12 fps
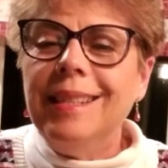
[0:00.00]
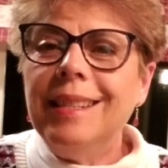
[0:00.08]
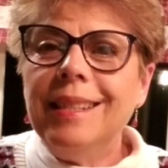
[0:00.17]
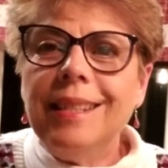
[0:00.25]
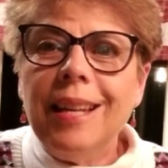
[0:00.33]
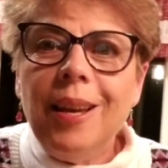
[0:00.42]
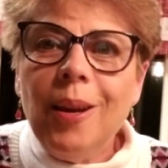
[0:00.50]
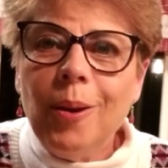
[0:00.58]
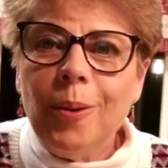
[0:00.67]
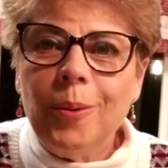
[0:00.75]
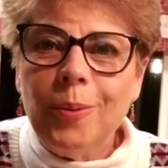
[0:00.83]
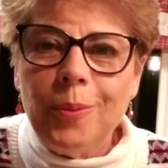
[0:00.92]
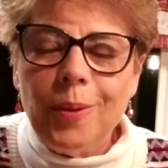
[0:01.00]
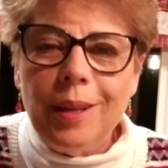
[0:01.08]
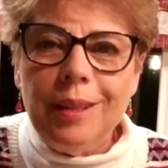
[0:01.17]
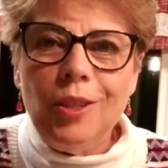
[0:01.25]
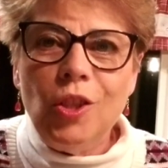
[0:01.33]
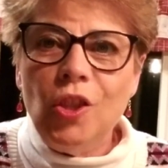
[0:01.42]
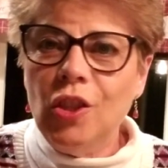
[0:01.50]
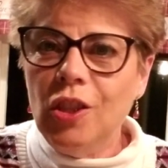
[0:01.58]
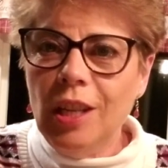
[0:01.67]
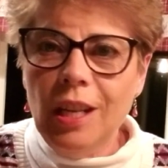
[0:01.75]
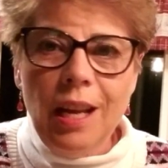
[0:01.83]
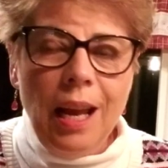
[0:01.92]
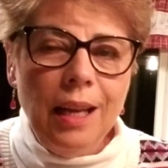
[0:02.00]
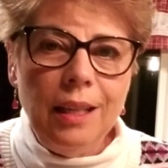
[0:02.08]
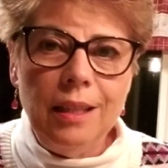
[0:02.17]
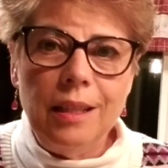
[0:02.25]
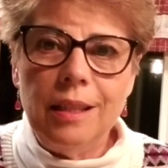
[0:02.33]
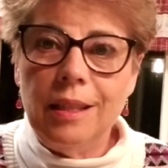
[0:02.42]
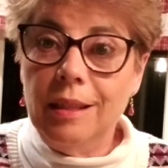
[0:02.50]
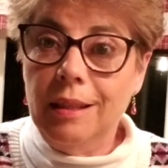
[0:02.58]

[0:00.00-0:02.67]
so she had this,